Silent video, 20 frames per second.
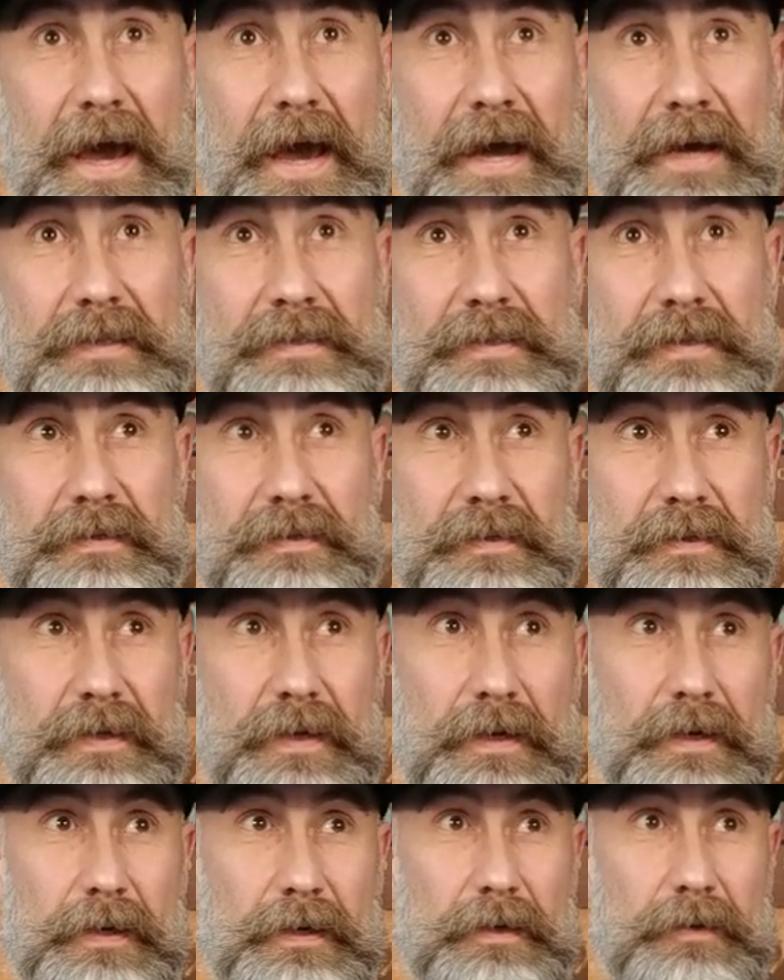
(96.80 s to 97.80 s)
at
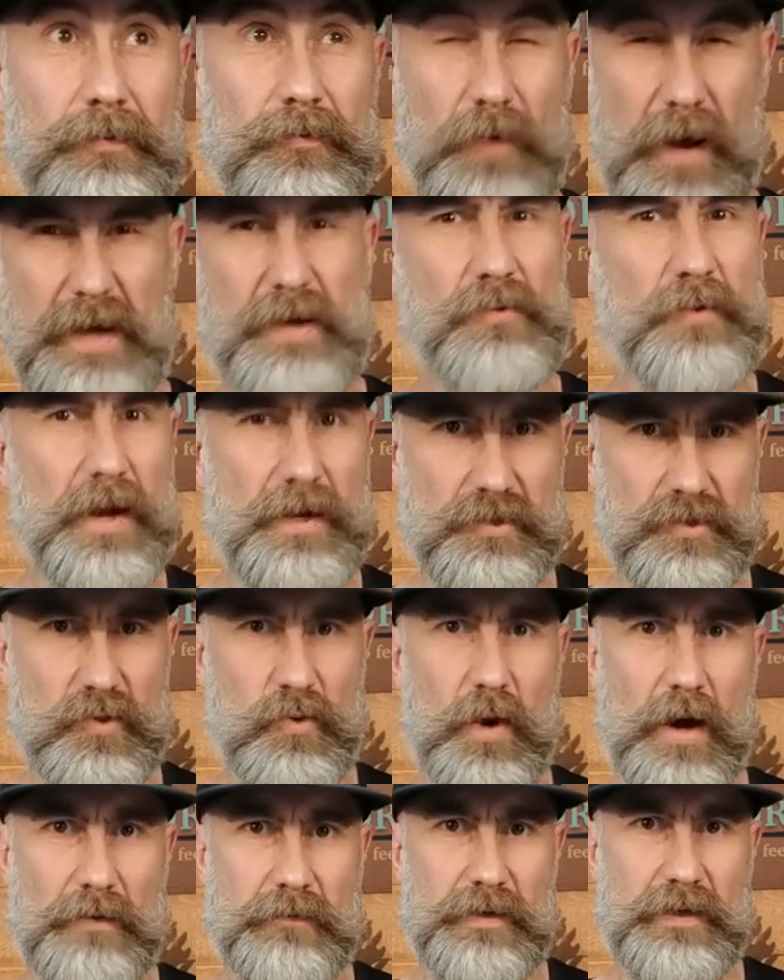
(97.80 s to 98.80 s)
right around
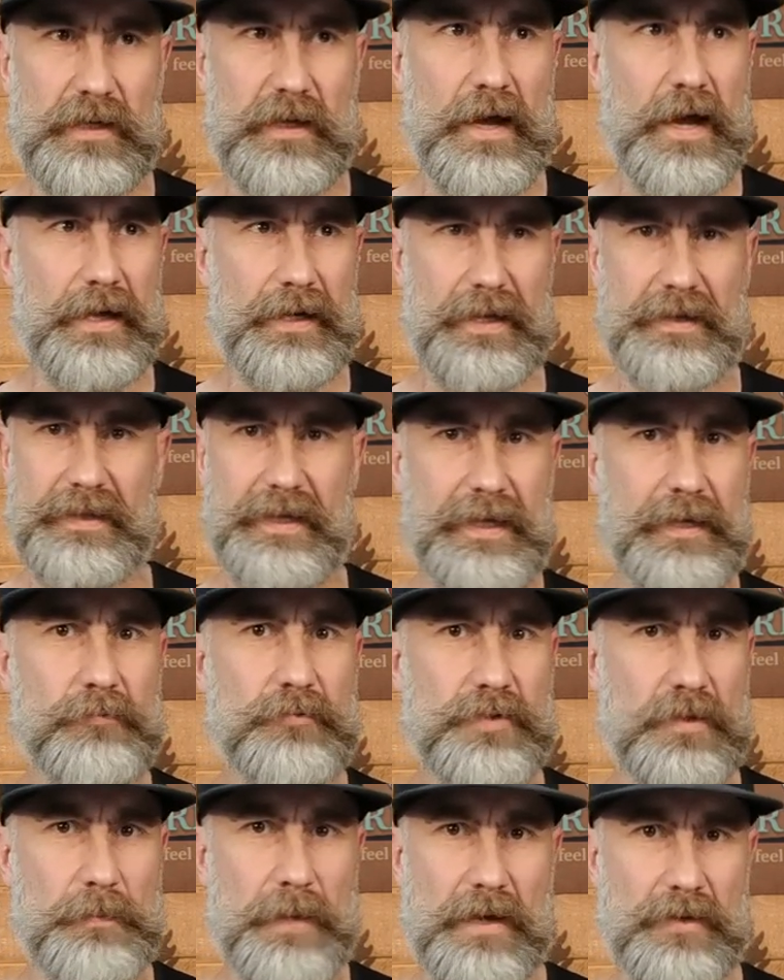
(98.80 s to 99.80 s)
12 o'clock, I think
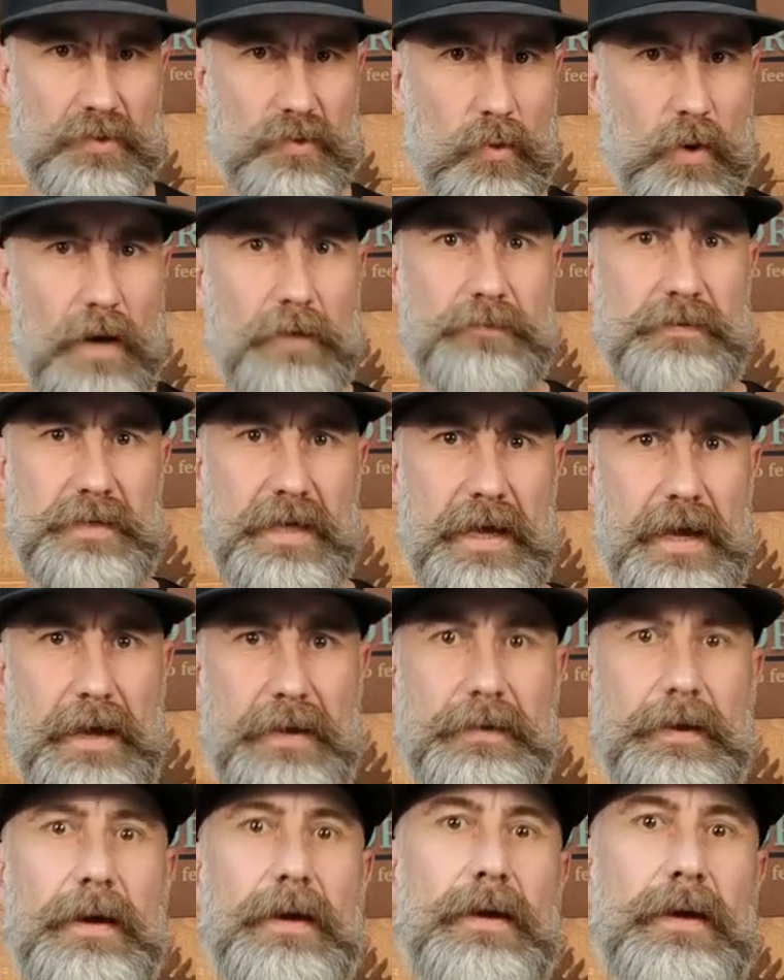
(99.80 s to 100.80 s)
it was about
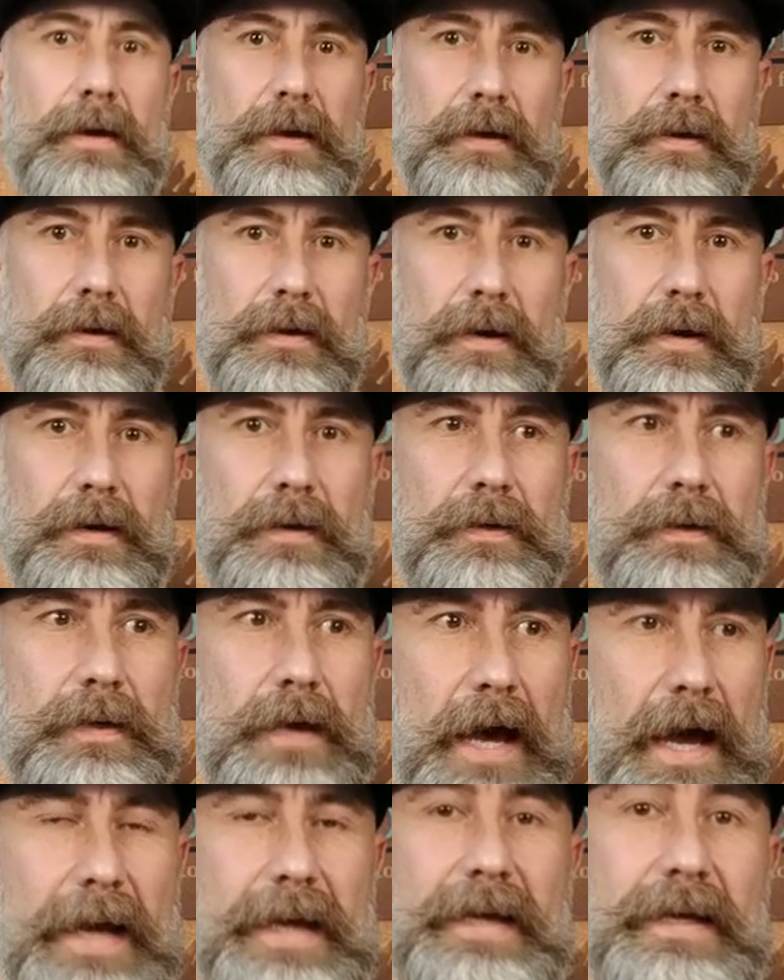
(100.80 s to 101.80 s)
12:10,
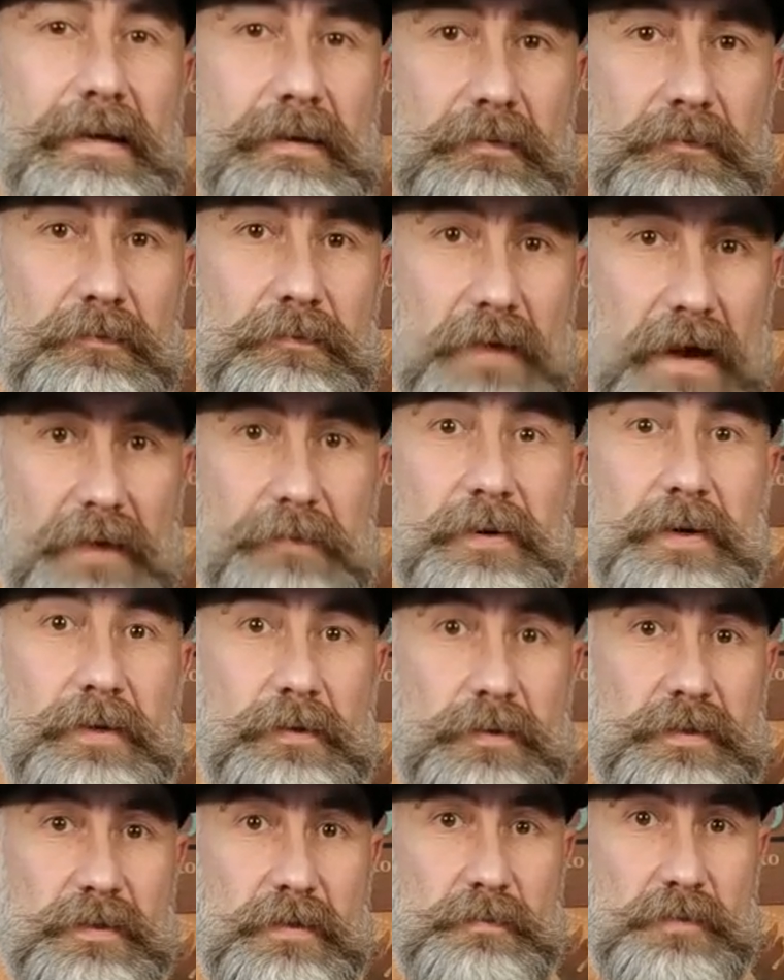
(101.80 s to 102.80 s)
I hit
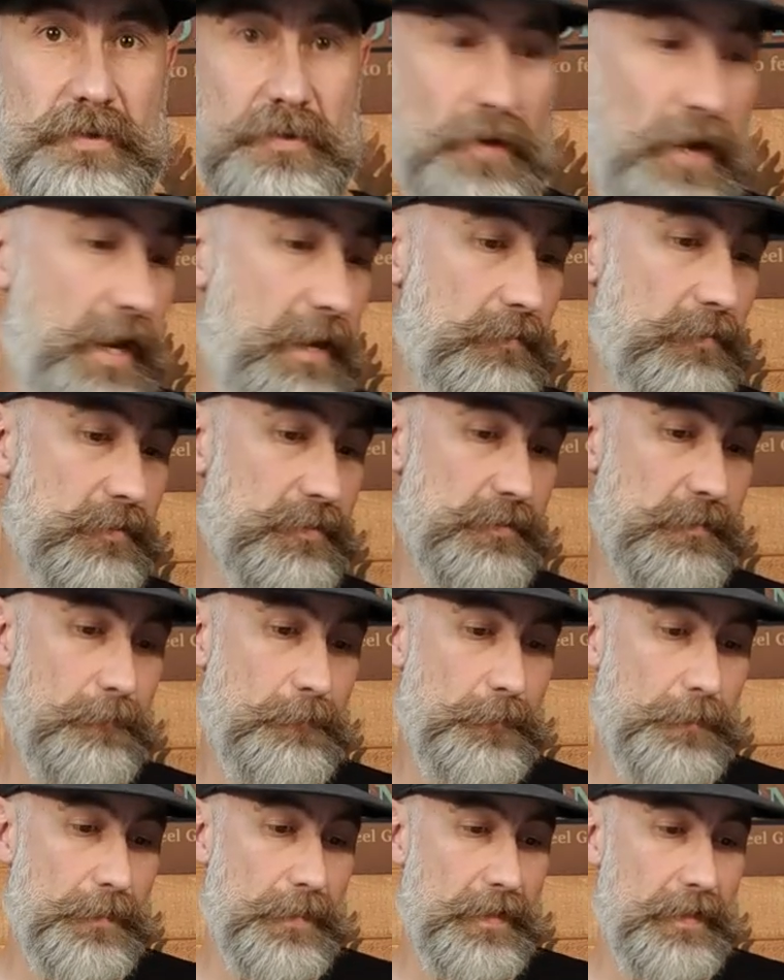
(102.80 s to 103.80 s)
500 subscribers.